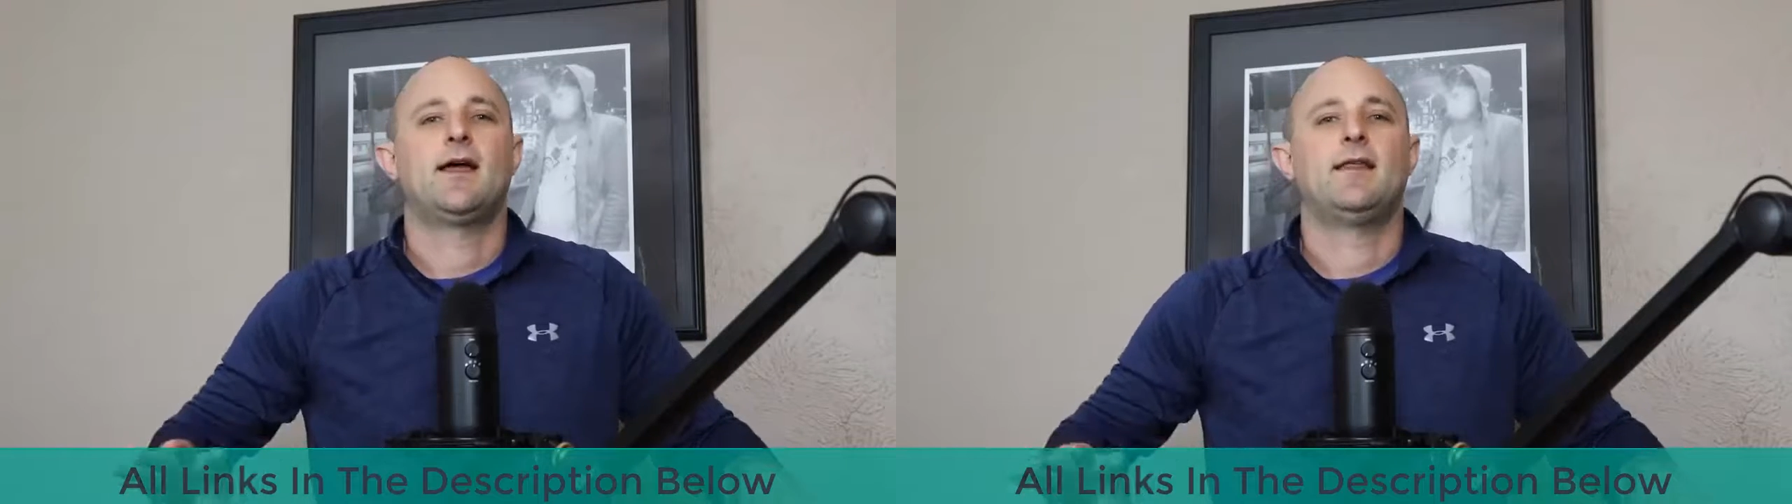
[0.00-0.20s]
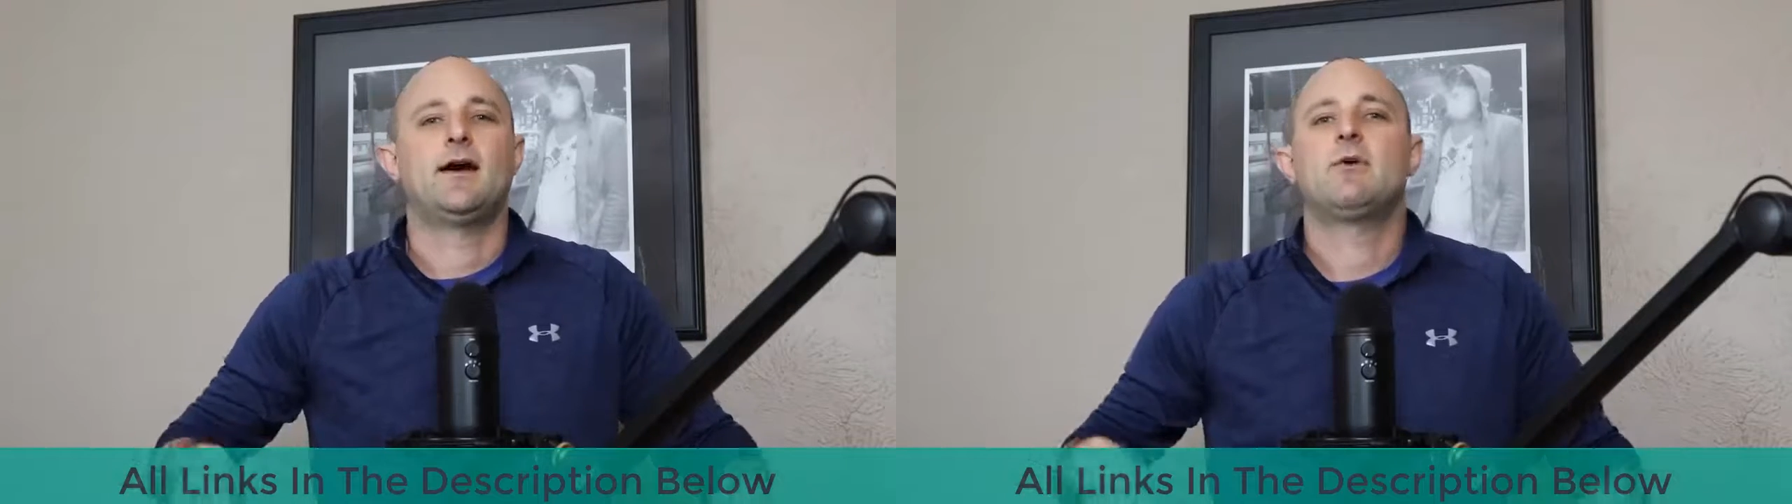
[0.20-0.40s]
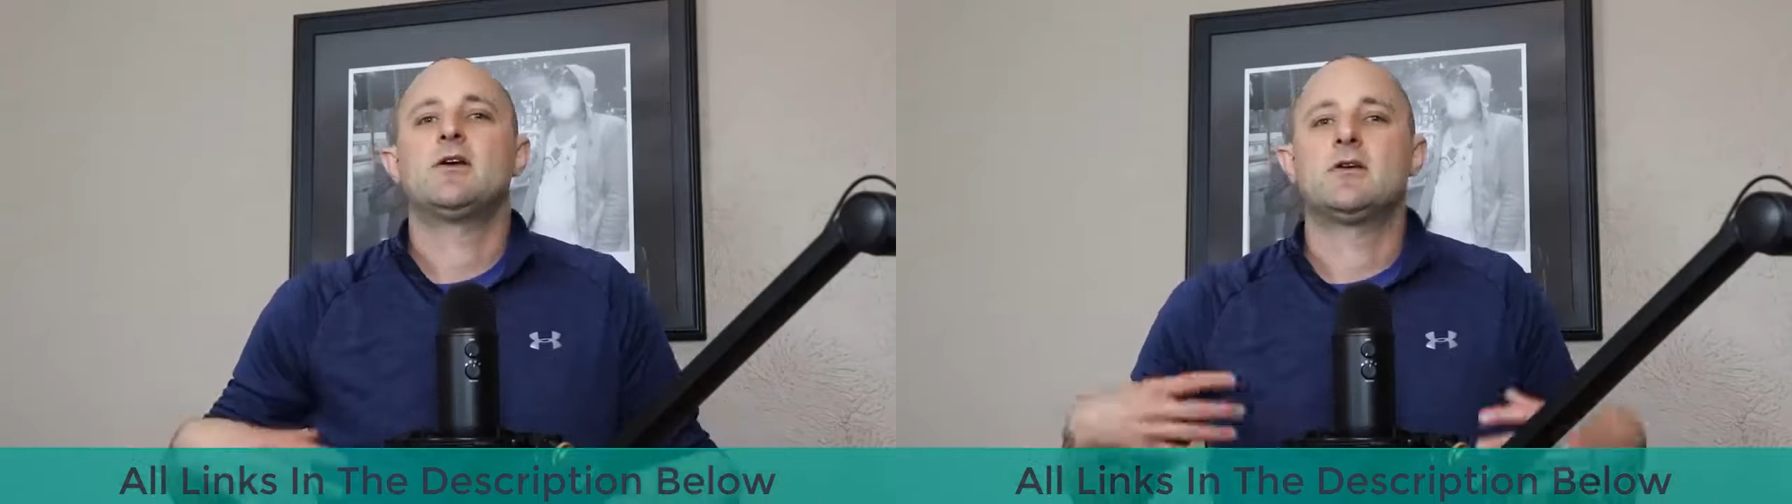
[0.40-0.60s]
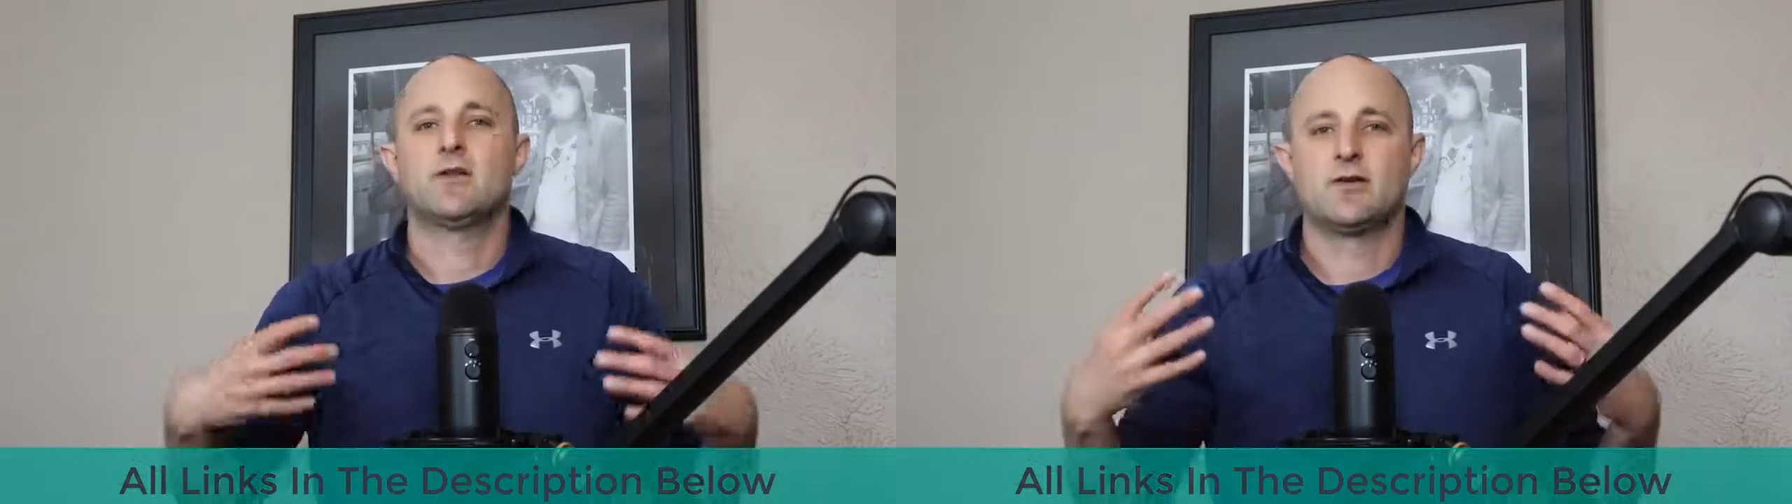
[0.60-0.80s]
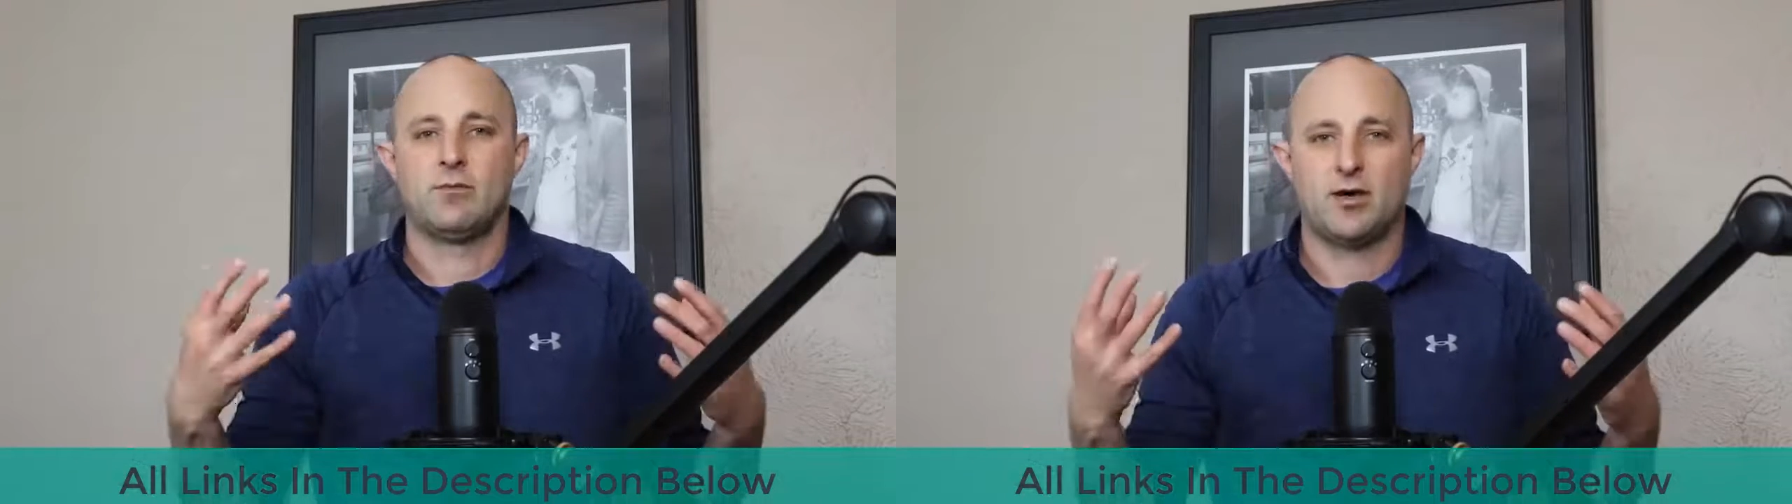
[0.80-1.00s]
That way you
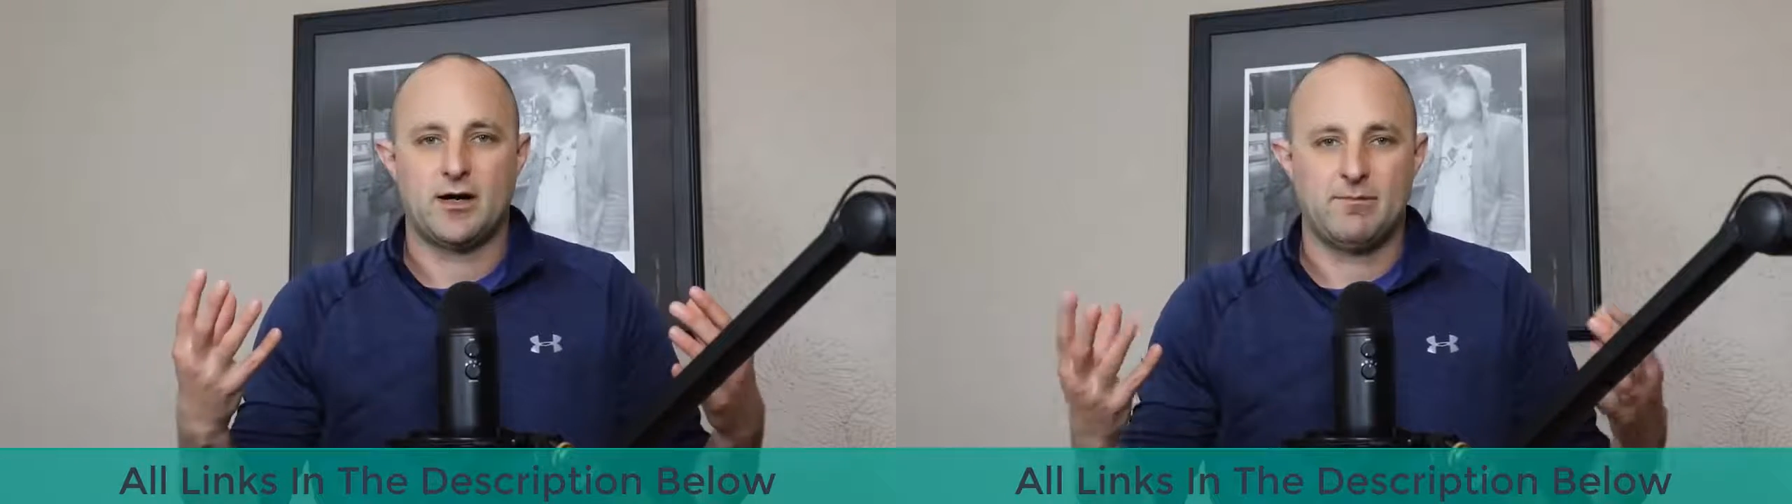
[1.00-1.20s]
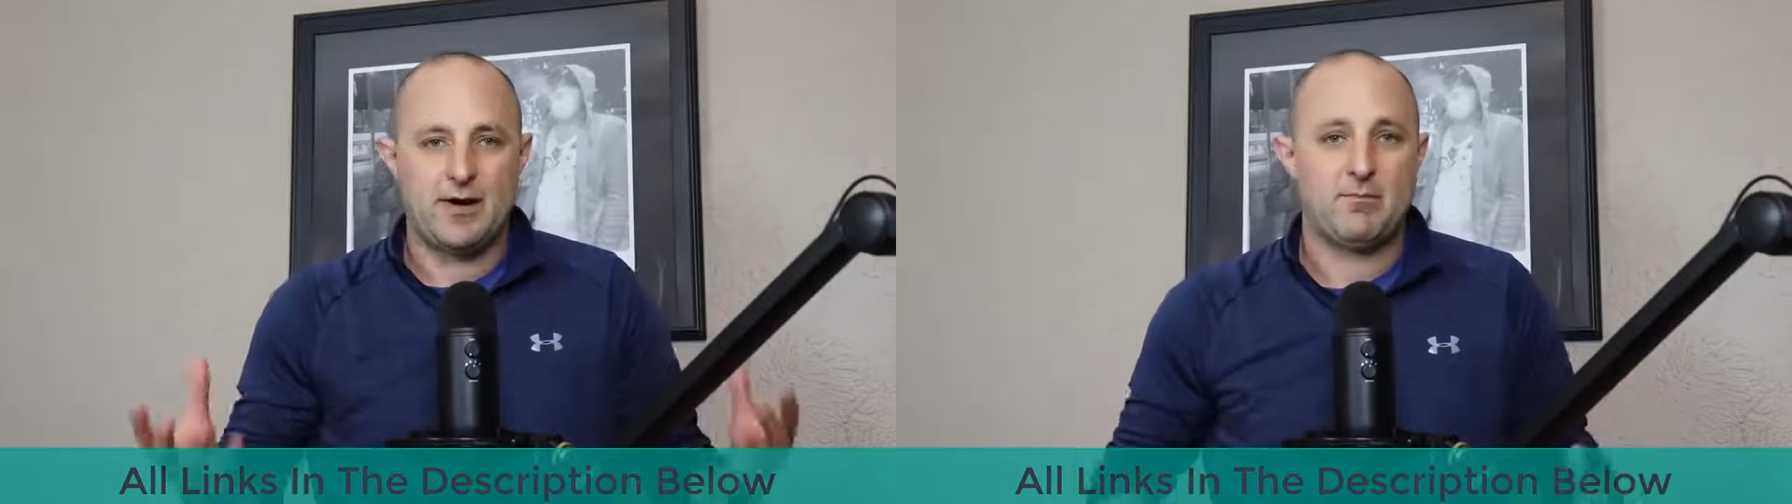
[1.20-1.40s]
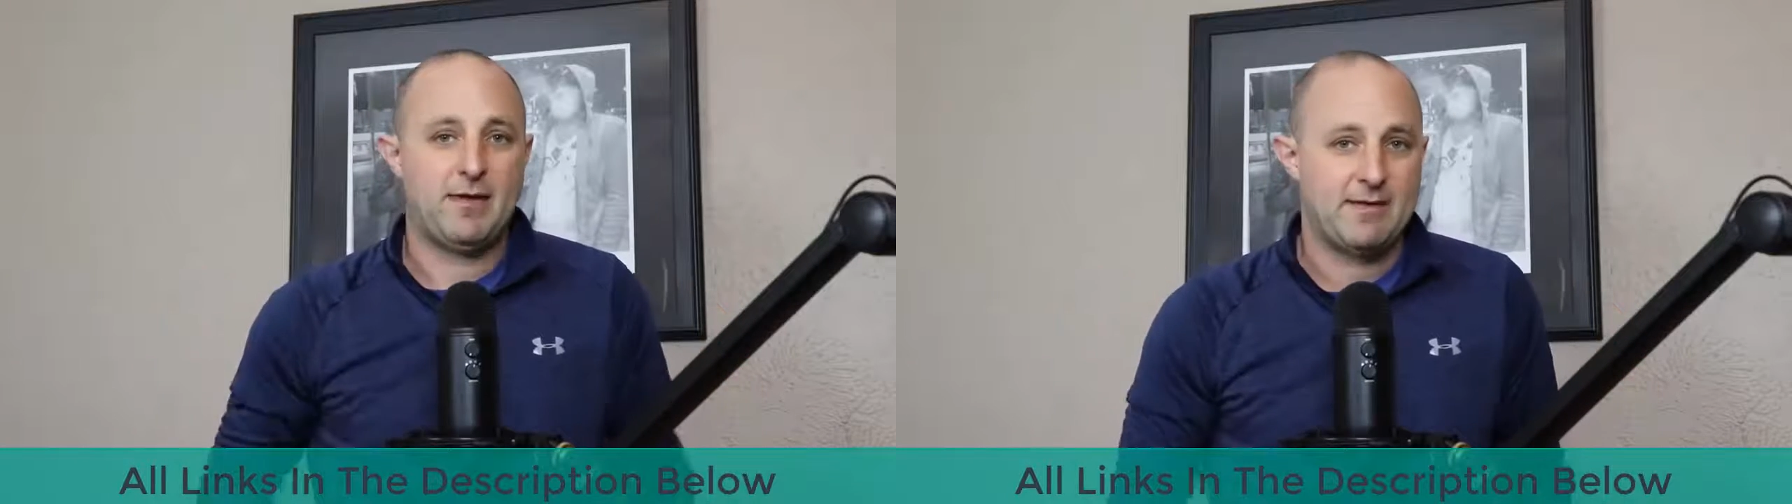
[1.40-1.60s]
can learn more about